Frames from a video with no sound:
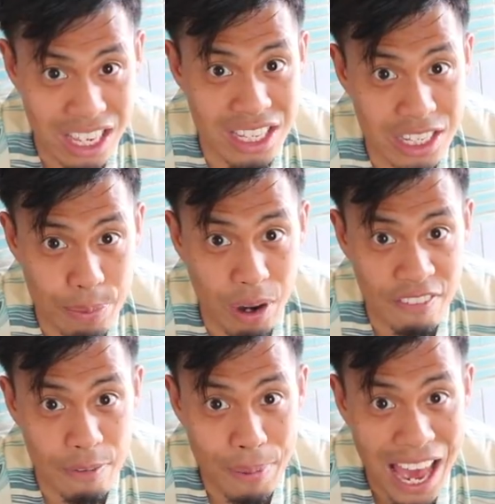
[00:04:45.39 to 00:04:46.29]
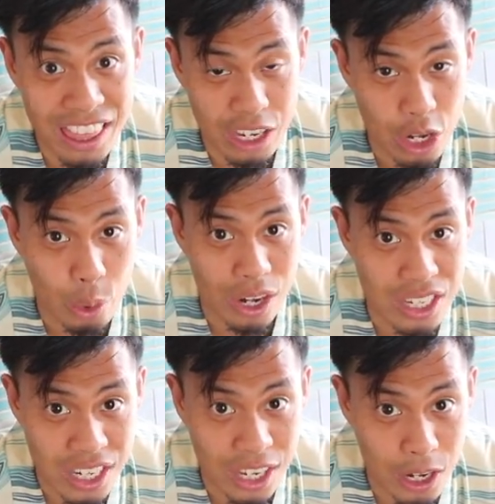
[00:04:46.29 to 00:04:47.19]
This is a private bath, no one
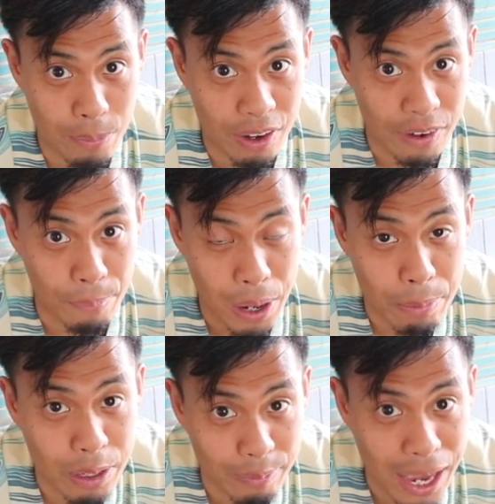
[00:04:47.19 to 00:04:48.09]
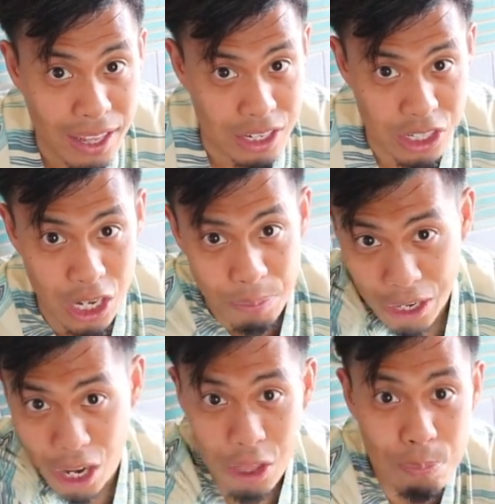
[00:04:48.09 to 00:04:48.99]
is in here, but in a public bath, there's gonna
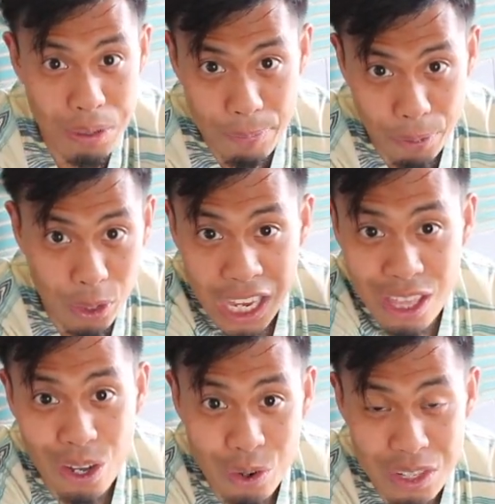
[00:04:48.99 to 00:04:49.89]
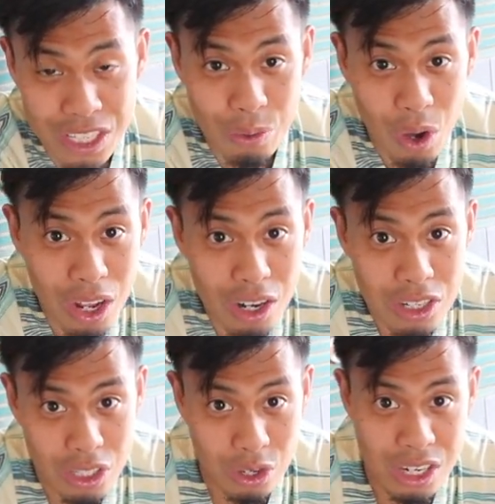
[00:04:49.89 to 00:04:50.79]
be other people in the onsen water,
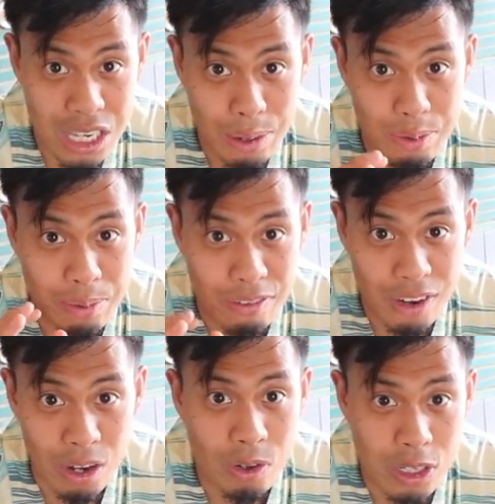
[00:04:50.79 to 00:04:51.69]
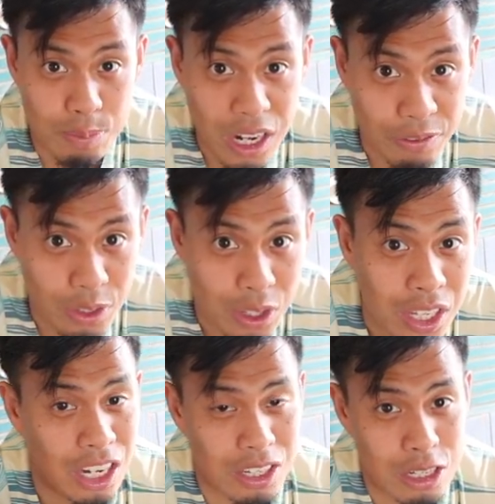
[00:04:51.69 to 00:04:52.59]
so you just have to be very respectful,
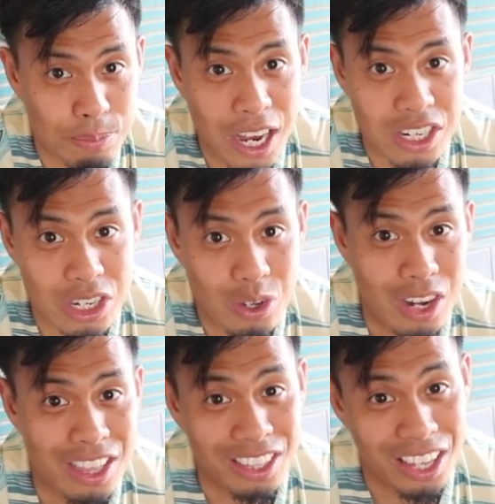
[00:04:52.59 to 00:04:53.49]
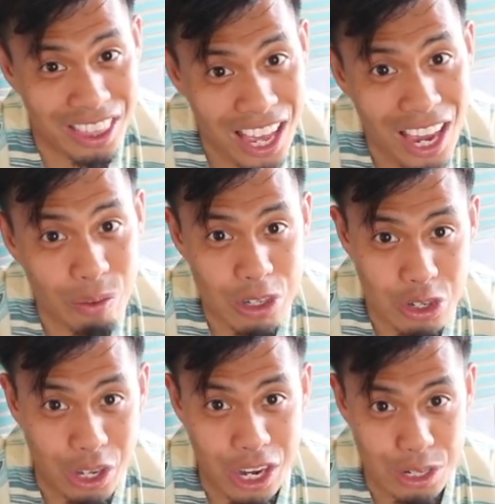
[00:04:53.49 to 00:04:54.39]
not to splash and do anything like that,
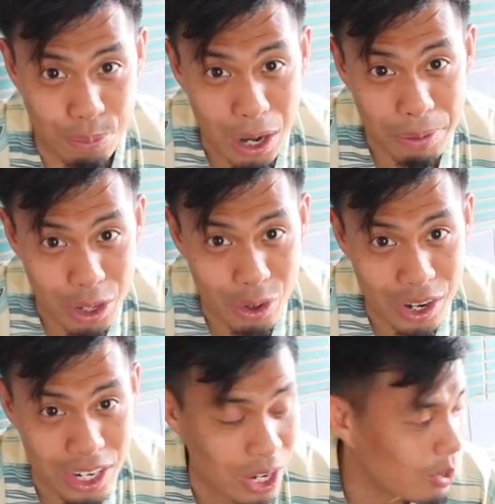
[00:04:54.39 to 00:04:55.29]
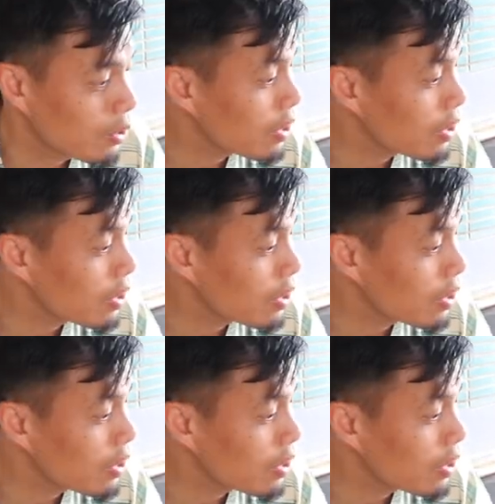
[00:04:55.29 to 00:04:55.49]
which you guys probably already know.